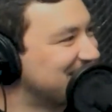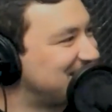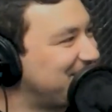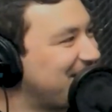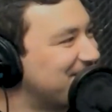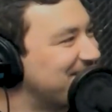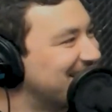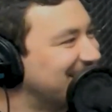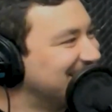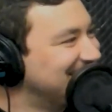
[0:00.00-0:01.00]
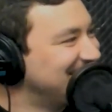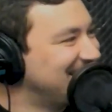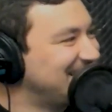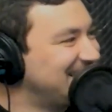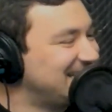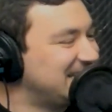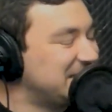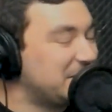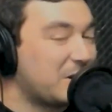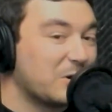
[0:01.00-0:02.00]
spider-man
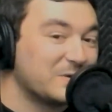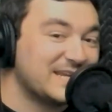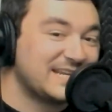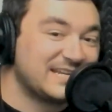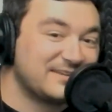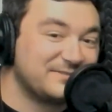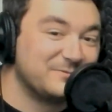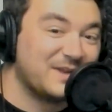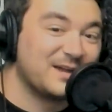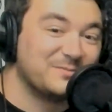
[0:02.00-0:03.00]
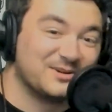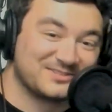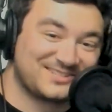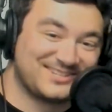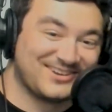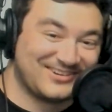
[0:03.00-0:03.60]
oh he can give you nightmares too